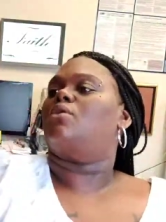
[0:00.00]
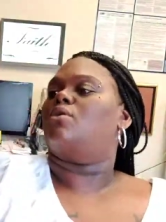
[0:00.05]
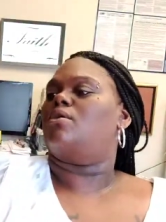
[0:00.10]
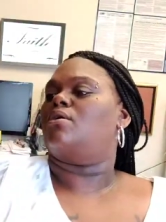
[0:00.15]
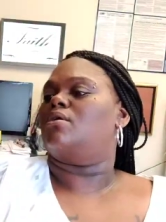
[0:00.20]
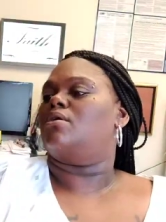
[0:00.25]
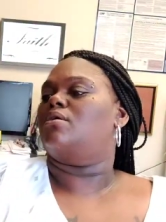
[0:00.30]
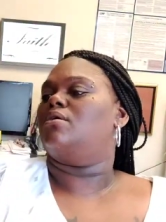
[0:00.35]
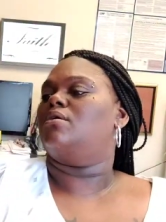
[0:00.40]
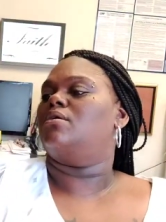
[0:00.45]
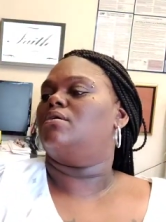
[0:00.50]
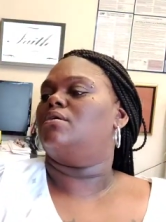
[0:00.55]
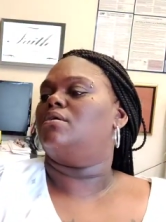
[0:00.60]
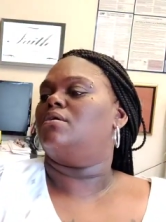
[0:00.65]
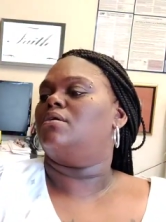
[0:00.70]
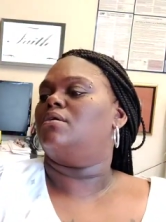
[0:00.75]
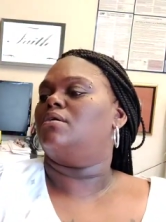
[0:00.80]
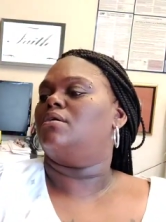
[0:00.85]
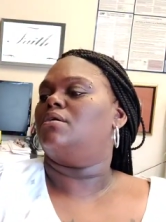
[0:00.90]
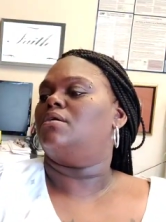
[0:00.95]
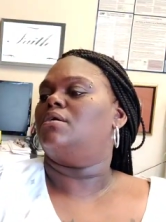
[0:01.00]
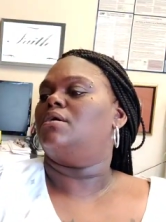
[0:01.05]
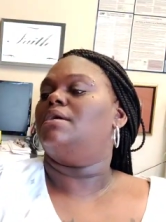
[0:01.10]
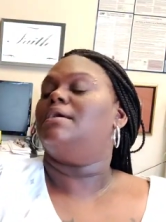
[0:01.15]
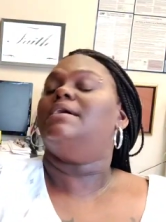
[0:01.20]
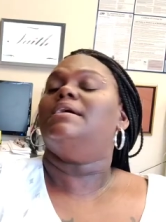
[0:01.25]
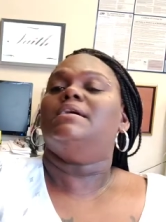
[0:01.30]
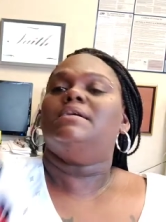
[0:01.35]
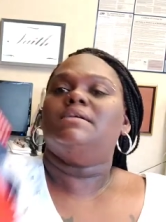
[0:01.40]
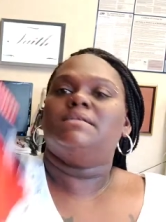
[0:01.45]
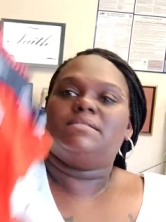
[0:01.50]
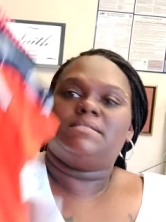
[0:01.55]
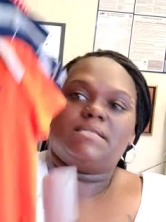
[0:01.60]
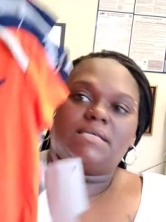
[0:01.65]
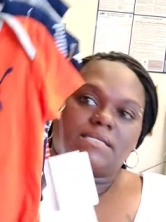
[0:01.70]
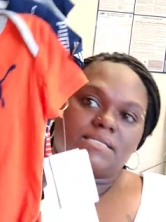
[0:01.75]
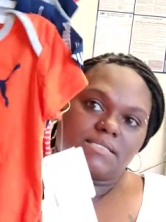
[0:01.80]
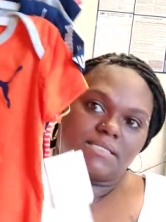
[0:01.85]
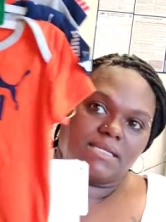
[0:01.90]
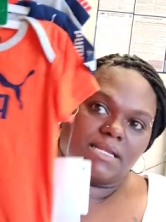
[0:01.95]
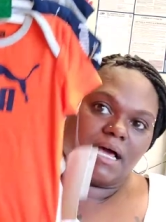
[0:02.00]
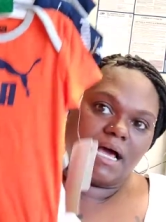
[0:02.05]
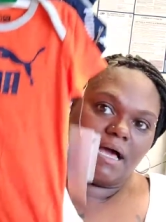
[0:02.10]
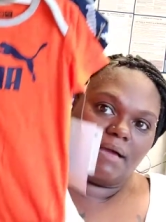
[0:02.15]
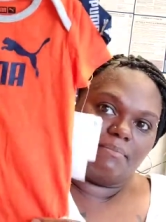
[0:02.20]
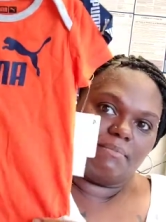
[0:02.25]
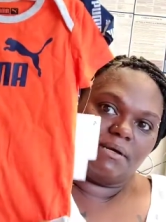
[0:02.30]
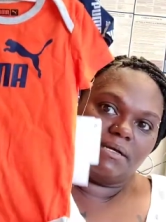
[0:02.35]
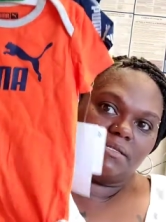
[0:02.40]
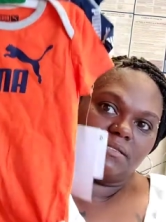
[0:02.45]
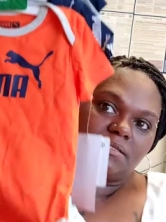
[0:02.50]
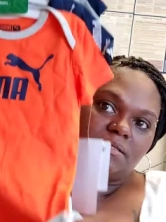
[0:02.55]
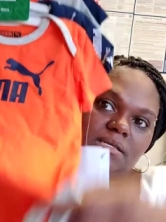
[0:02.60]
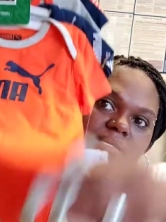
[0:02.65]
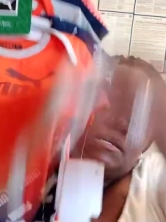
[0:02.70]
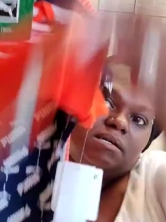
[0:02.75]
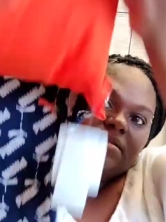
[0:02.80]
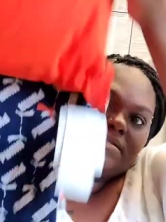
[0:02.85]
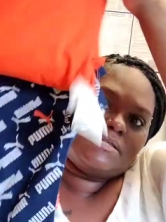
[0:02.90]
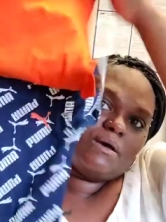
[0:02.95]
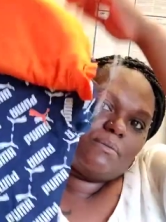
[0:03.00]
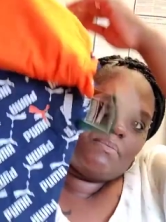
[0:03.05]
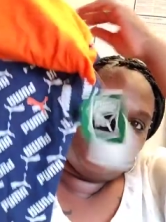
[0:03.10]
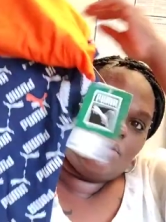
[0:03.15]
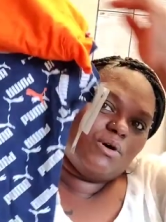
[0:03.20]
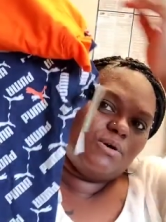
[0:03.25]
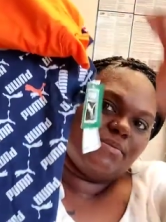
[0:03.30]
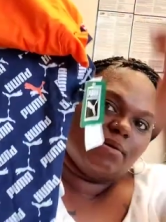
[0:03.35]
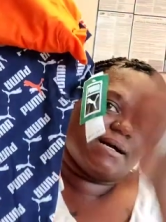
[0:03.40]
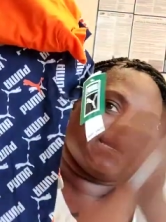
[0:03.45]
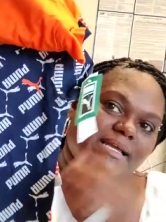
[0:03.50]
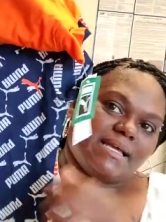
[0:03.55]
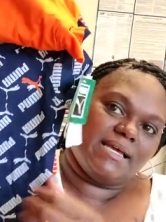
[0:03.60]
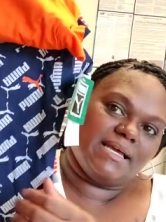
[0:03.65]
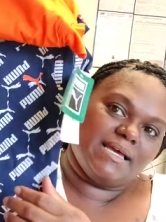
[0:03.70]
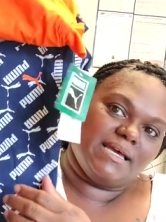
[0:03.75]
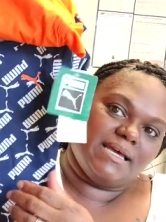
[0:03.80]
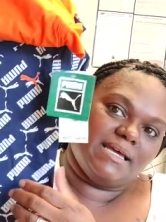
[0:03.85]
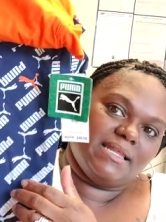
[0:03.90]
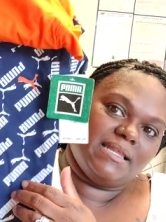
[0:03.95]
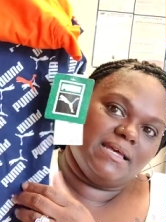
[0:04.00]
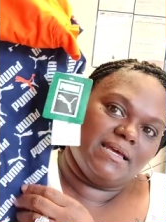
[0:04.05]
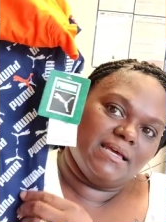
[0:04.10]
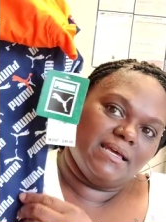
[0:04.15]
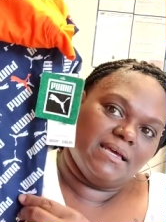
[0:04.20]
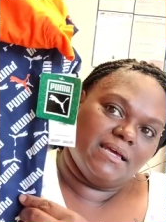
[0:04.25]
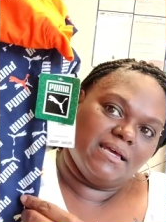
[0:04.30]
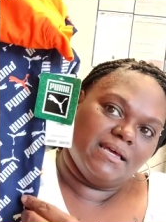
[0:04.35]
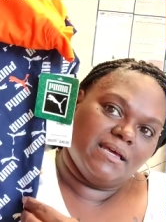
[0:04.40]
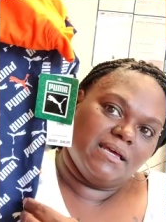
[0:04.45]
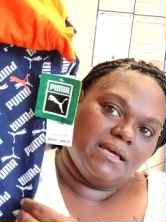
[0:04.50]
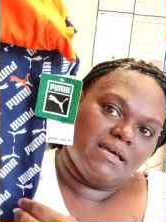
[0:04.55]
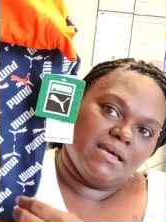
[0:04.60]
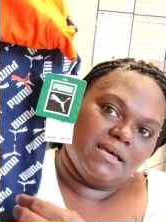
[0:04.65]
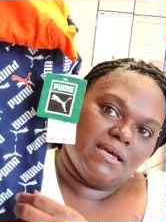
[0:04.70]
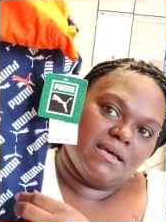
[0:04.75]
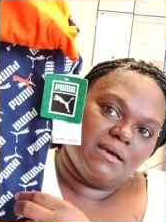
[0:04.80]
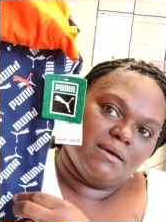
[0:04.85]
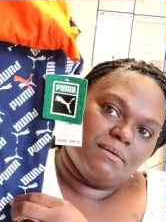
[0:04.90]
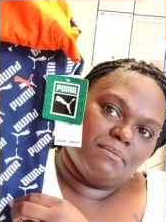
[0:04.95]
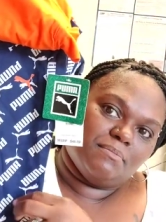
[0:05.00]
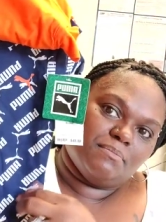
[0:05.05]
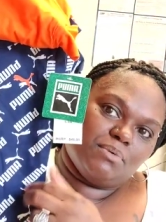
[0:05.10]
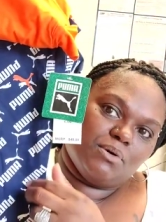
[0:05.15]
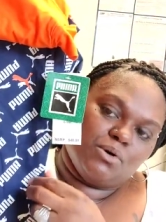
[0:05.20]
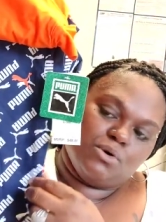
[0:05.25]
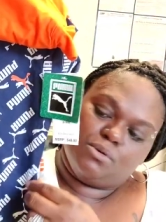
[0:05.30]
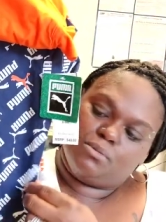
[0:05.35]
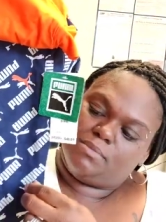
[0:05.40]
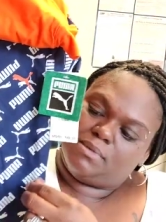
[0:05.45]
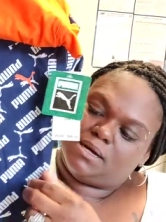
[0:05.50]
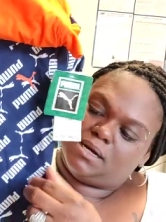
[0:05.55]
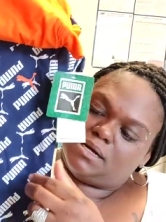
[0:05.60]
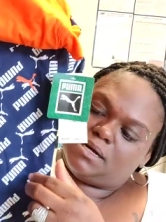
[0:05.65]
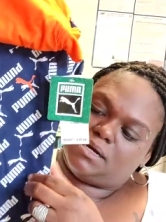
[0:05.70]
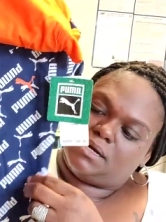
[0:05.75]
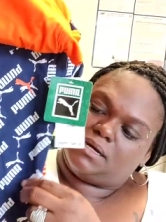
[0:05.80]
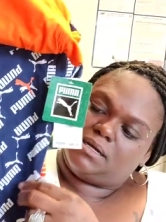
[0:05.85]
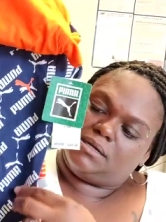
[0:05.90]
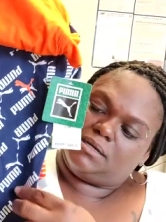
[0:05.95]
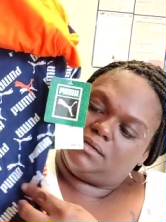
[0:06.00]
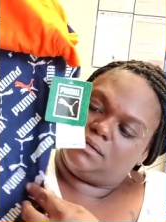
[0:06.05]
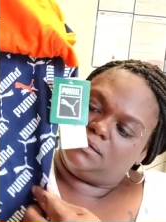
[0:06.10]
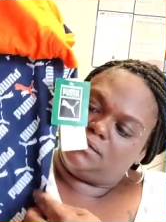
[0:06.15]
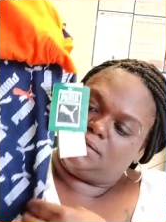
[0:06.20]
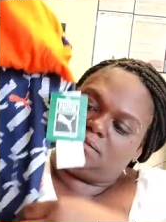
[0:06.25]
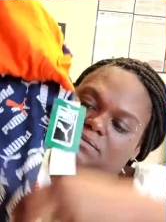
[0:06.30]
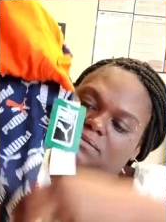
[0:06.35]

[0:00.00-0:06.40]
are six to nine months. So Puma again. Puma.